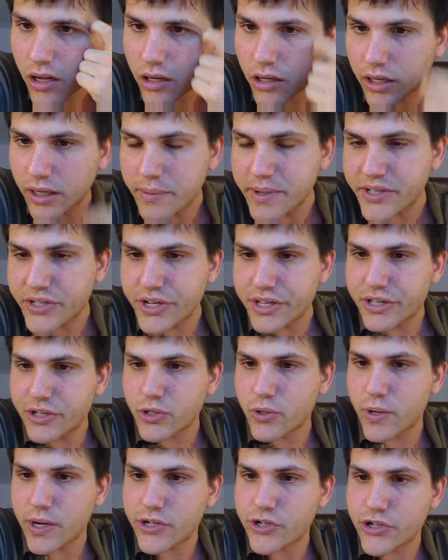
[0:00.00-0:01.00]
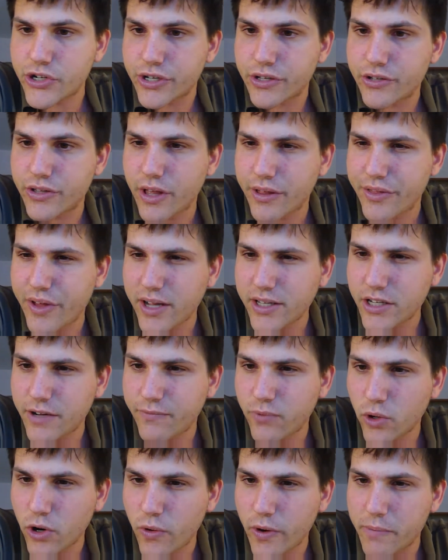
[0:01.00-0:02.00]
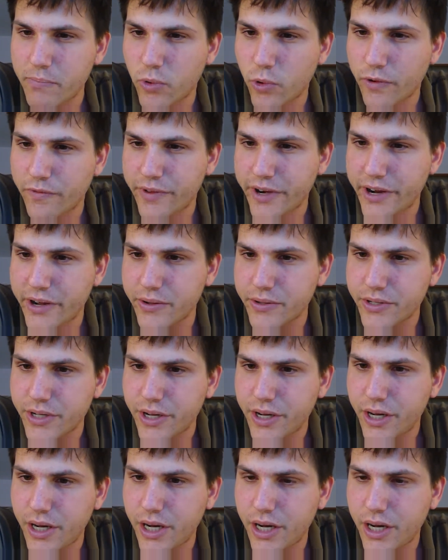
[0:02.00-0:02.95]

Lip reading: me see this question. So thoughts on foregoing board videos?